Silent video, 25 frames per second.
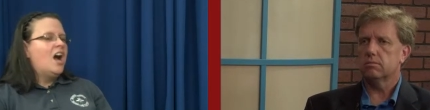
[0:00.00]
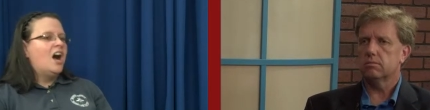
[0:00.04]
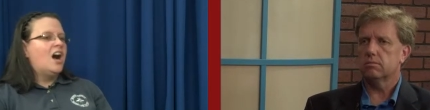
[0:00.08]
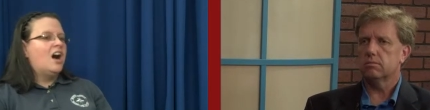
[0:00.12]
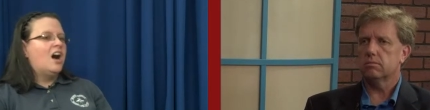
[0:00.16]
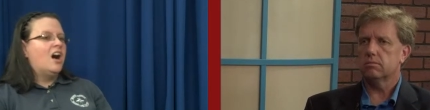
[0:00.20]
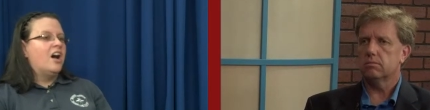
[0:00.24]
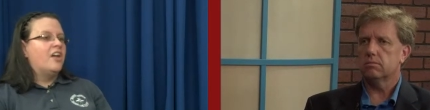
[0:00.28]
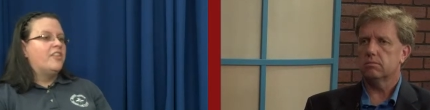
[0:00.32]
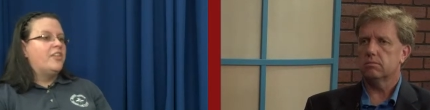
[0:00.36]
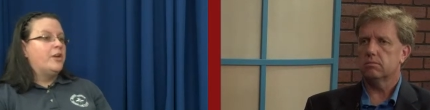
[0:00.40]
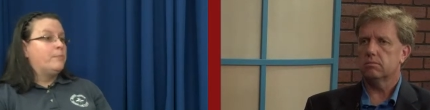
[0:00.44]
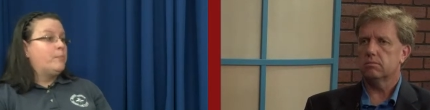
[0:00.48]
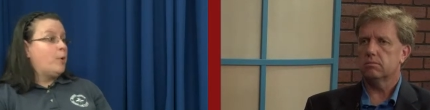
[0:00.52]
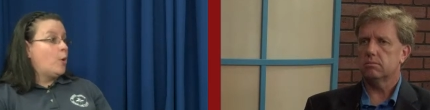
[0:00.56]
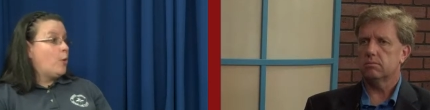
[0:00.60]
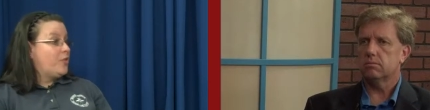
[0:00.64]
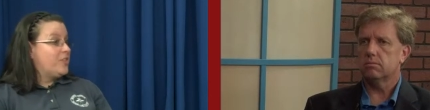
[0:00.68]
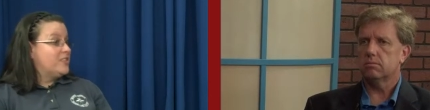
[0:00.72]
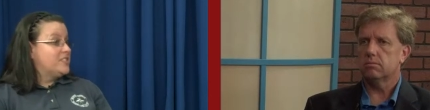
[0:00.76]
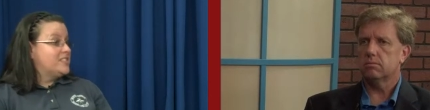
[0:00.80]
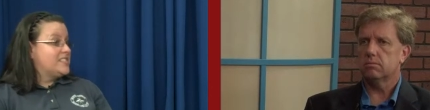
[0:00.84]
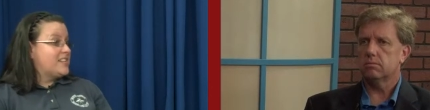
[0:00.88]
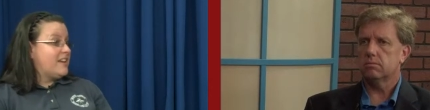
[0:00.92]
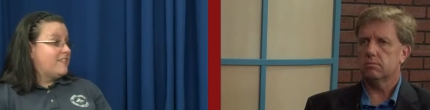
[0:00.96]
Speaker 1: Uh, they're
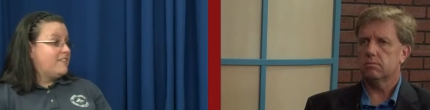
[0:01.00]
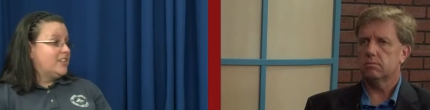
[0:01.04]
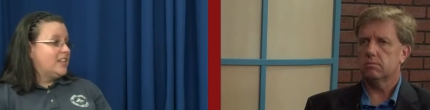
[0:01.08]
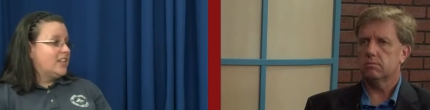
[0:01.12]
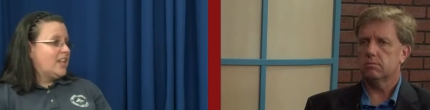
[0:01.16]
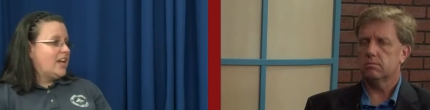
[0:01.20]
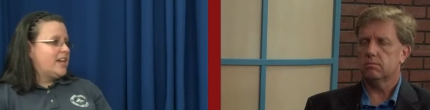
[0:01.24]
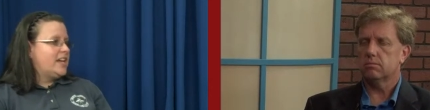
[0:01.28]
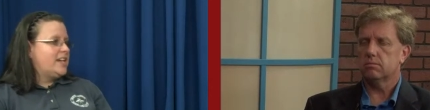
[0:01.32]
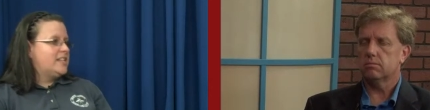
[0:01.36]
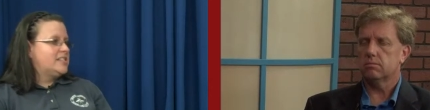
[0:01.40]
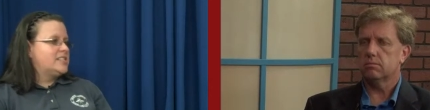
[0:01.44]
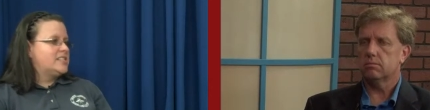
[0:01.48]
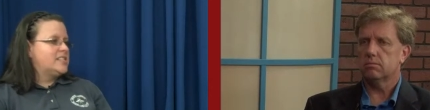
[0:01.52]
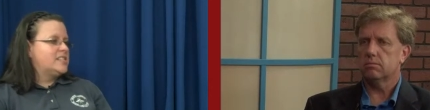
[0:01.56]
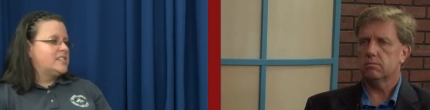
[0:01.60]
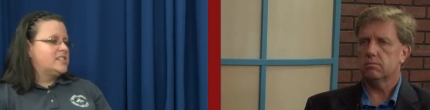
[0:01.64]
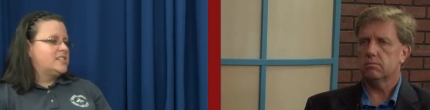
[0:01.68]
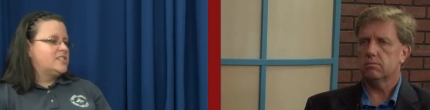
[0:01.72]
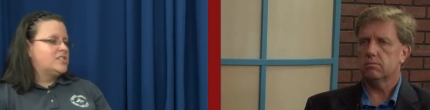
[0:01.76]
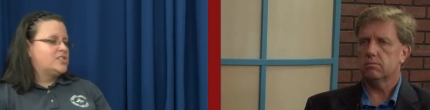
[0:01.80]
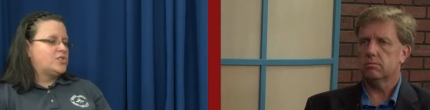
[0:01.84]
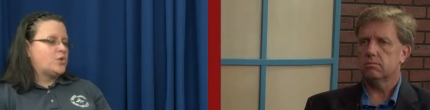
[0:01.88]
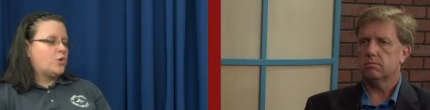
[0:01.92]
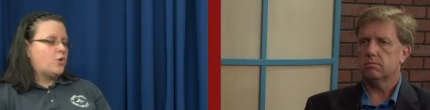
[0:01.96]
both
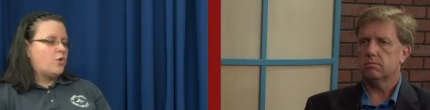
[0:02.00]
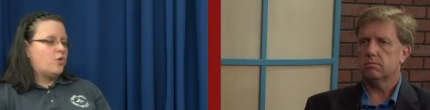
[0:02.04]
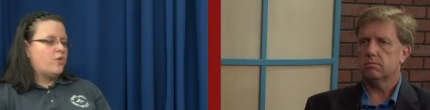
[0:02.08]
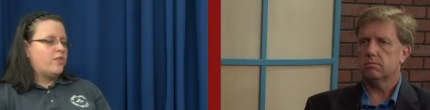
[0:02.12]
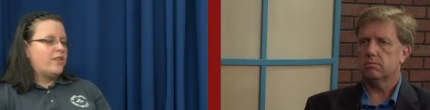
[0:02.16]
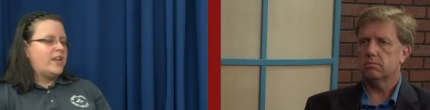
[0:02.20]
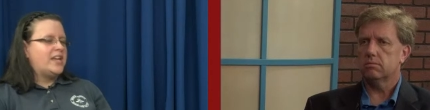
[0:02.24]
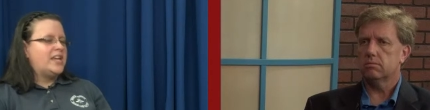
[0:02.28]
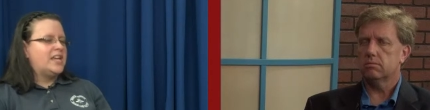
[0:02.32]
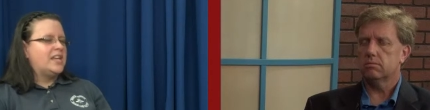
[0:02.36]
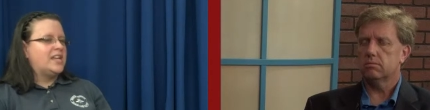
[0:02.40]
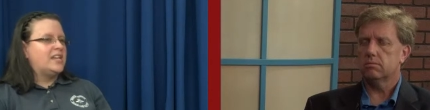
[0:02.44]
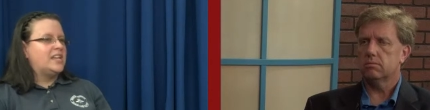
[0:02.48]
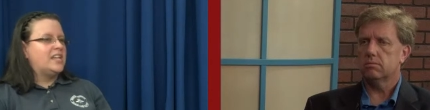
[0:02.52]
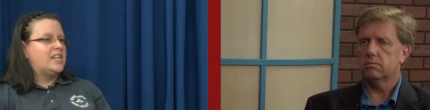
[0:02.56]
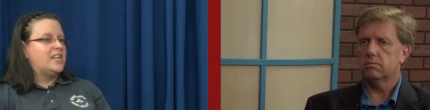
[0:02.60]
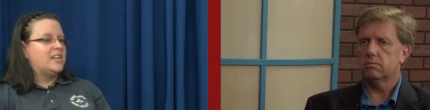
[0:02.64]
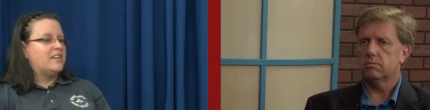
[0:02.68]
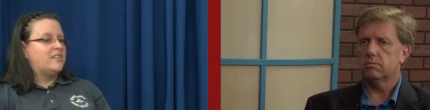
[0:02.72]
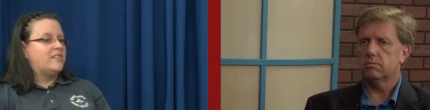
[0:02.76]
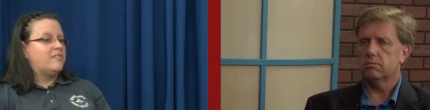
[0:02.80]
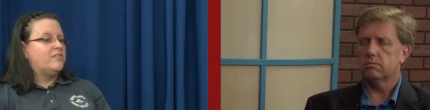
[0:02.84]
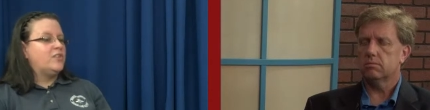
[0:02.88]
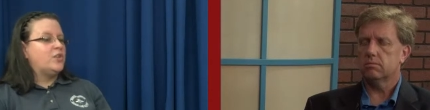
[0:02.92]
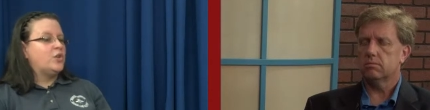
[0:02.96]
encephalitises, so they can
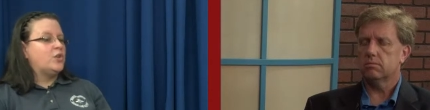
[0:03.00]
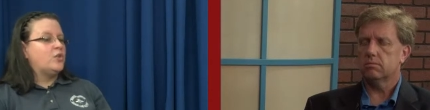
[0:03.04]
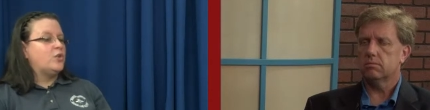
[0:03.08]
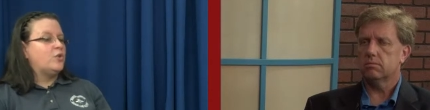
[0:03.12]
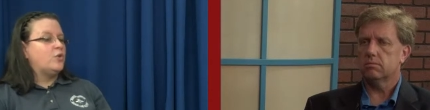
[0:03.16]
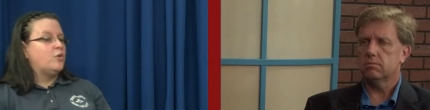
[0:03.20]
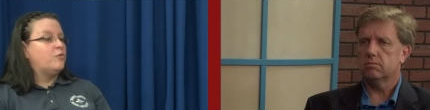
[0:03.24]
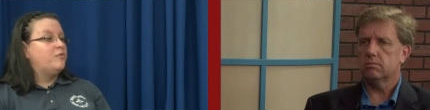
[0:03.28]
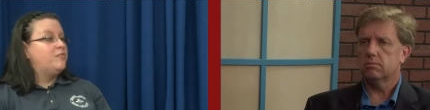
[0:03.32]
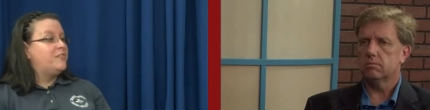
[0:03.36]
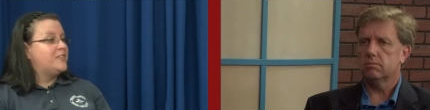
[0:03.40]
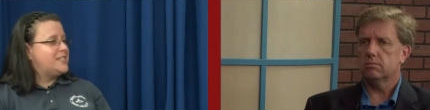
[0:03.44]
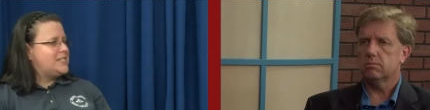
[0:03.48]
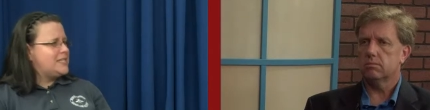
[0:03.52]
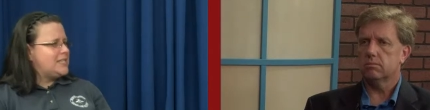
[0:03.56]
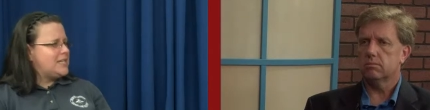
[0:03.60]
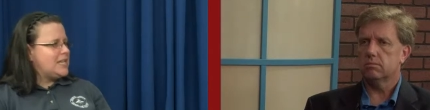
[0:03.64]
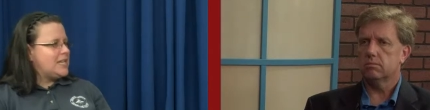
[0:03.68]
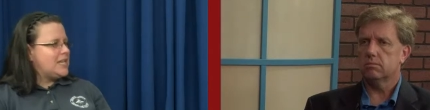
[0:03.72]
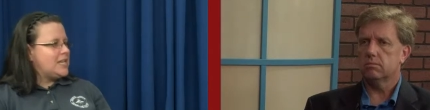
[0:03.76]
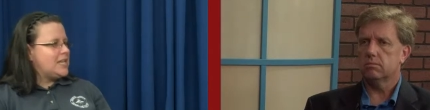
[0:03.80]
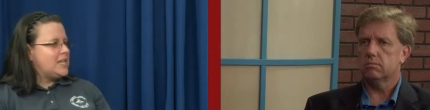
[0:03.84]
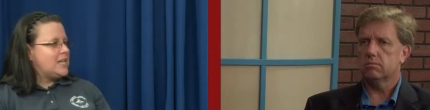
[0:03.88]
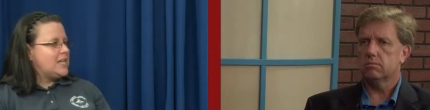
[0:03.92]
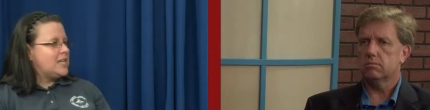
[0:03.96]
give you
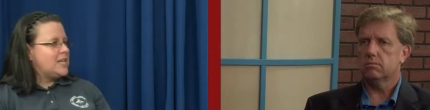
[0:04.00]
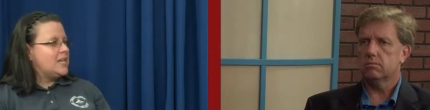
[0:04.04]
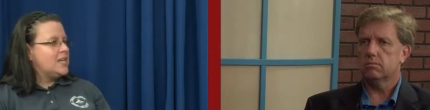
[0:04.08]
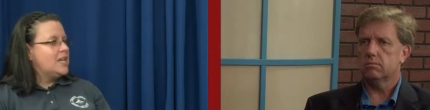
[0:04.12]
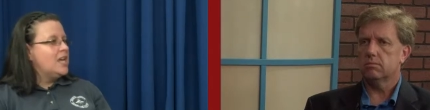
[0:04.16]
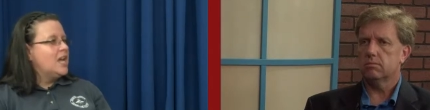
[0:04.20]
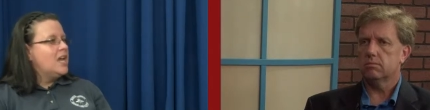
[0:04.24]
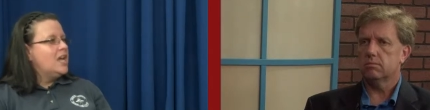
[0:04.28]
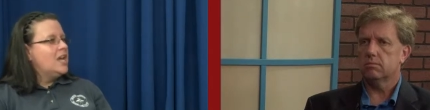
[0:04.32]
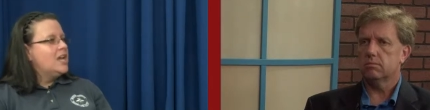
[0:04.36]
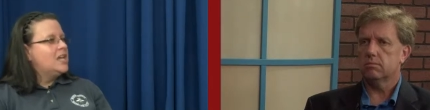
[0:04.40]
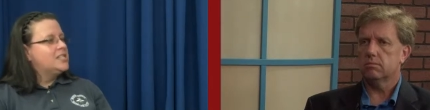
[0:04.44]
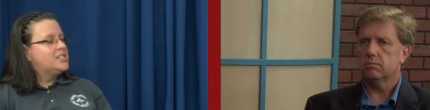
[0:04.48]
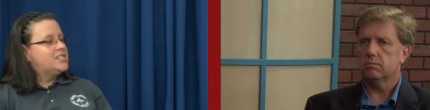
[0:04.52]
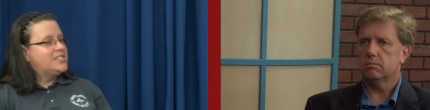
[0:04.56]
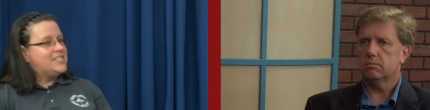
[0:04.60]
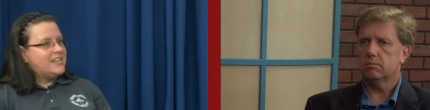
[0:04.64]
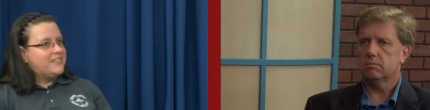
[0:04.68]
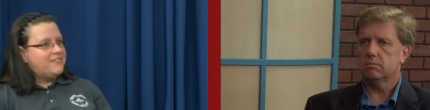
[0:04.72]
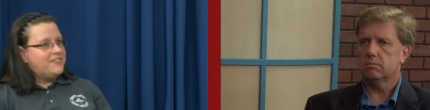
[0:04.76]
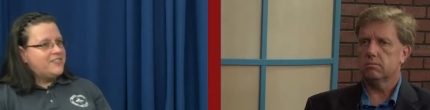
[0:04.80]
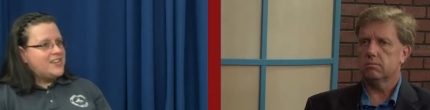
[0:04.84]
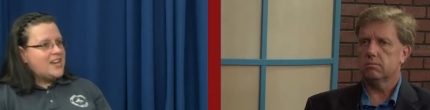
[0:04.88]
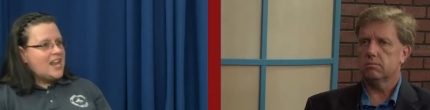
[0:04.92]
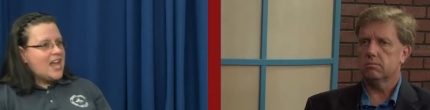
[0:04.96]
fatigue,
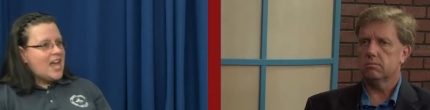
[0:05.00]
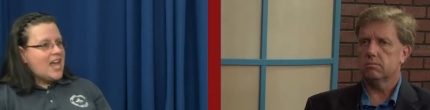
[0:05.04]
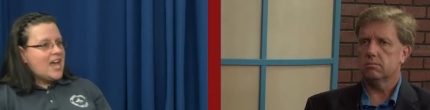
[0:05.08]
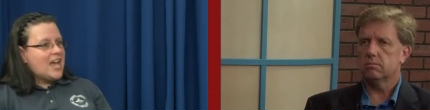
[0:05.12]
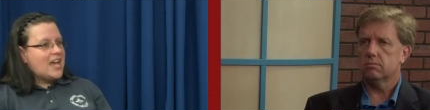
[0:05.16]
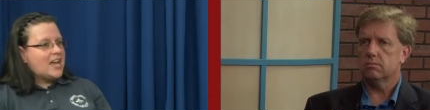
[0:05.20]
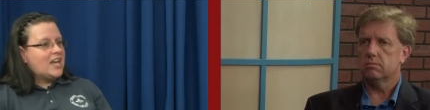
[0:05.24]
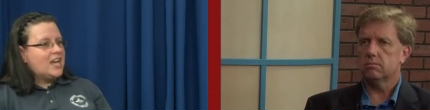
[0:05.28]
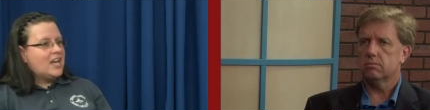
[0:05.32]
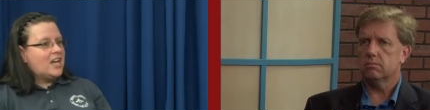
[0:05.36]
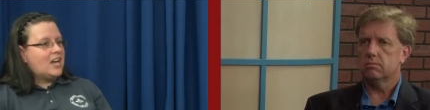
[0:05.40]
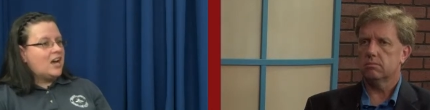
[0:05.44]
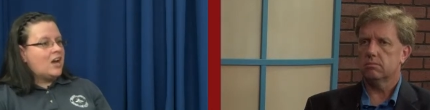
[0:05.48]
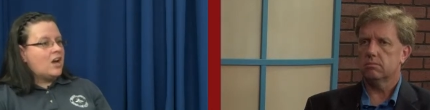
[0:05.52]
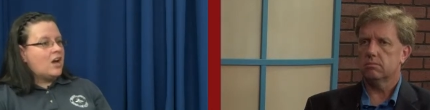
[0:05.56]
stiff neck.